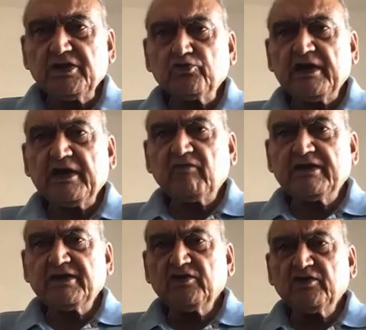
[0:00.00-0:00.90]
She took
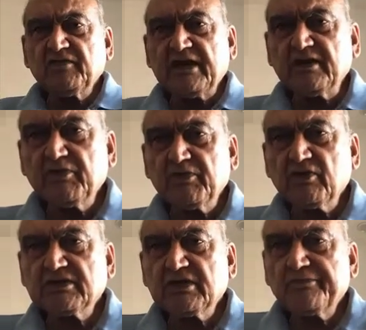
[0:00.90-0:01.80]
advantage of that, and
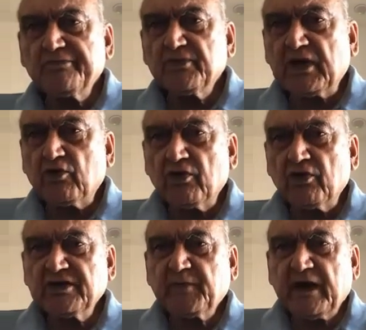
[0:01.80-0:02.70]
because the
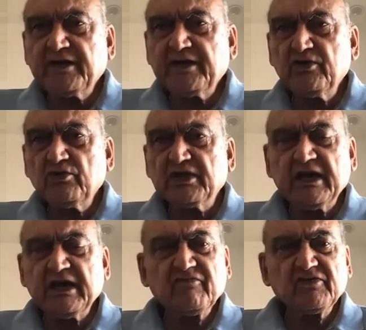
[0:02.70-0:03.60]
Congress party,
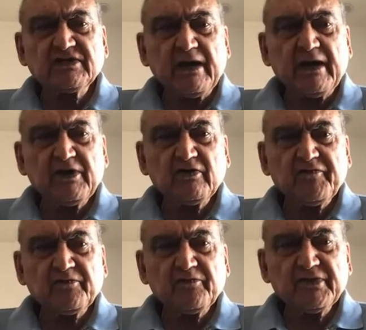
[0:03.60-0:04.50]
they have this
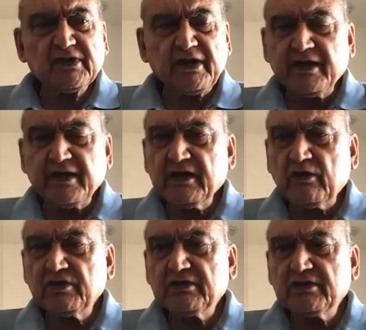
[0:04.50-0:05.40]
habit of
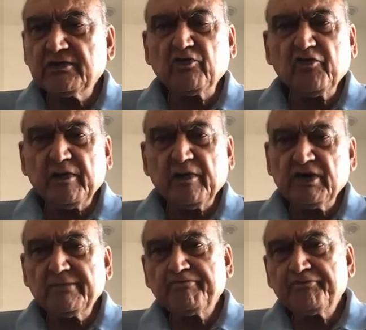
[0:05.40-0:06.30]
clinging around the Nehru
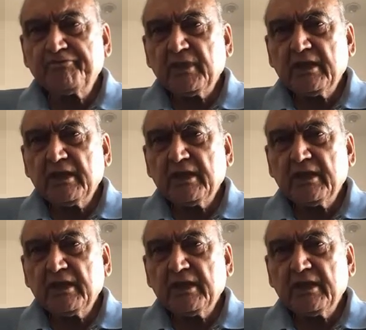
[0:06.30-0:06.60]
family.